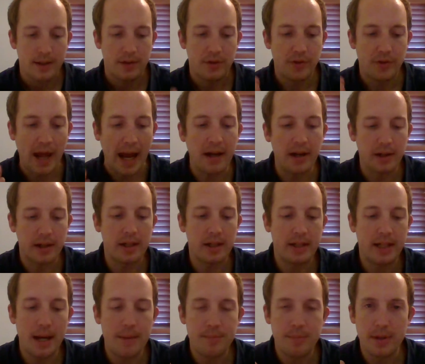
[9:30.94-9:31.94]

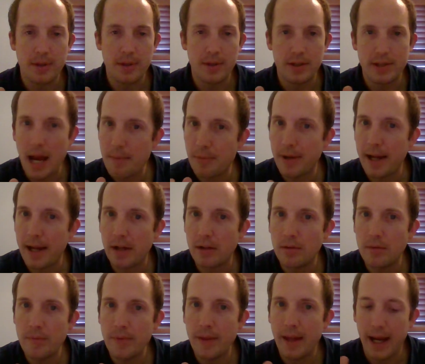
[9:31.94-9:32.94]
Zadok kept the
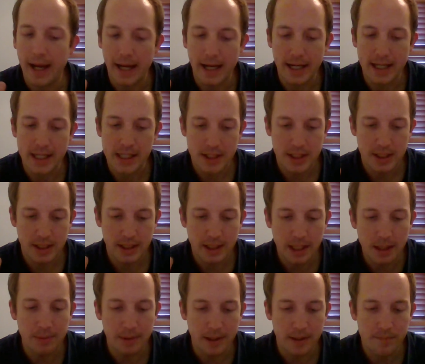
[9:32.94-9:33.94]
tabernacle at
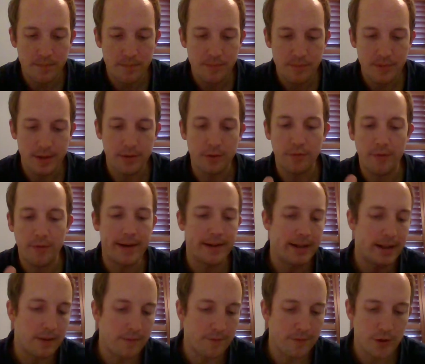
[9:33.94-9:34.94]
Gibeon. You'll
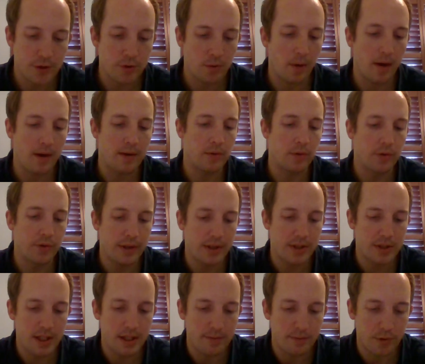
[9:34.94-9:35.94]
find that in 1 Chronicles
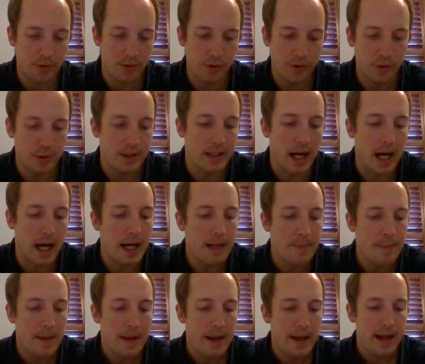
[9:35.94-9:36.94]
16 and verse
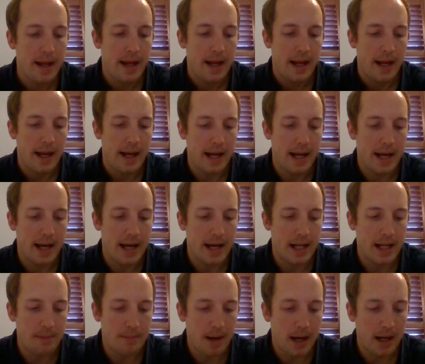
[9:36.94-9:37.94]
39.
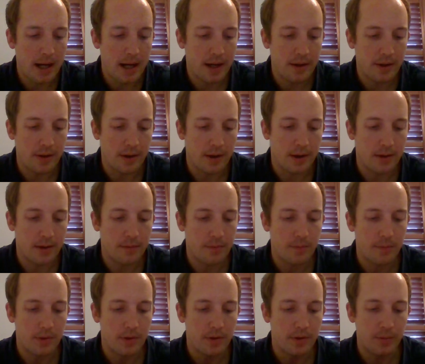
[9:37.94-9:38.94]
And Abiathar
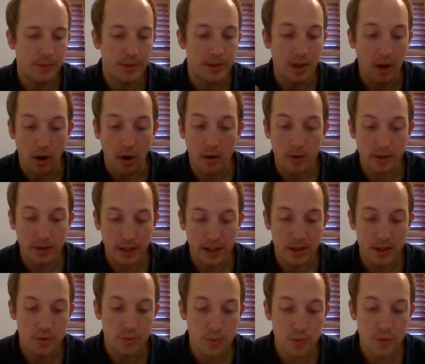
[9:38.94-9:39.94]
was with the ark
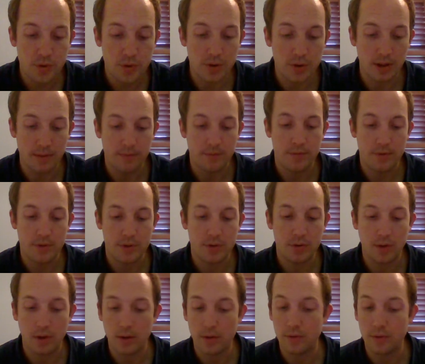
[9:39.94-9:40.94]
in Jerusalem. 1
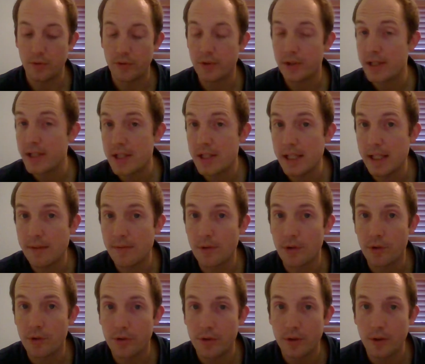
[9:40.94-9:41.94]
Chronicles 16 and
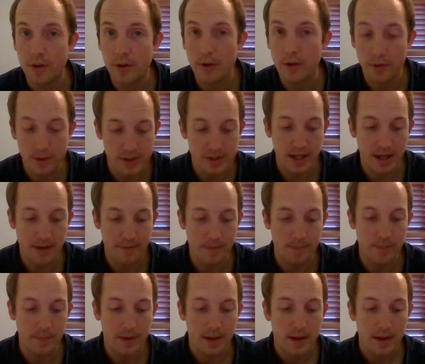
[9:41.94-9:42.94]
verse 37.